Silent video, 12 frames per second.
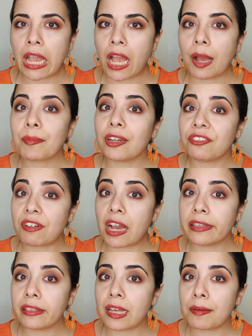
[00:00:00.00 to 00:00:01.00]
I'm going to
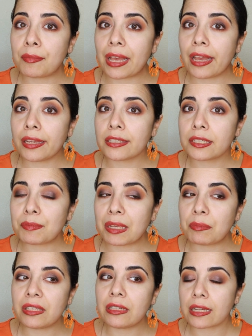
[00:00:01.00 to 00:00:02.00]
find them, and
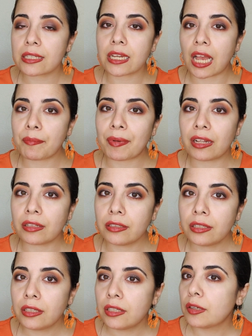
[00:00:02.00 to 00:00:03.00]
maybe next time I'll
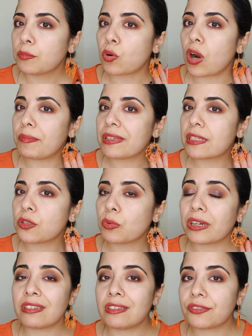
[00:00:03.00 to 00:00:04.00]
promise to
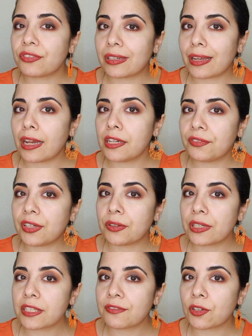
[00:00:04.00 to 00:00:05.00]
wear a different kind of
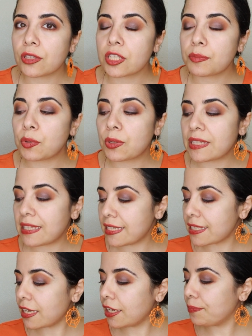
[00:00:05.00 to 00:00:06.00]
earrings for the spook
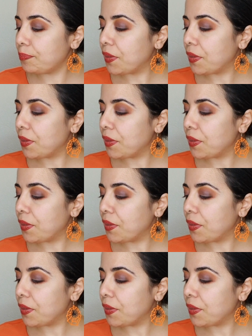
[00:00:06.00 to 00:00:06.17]
season.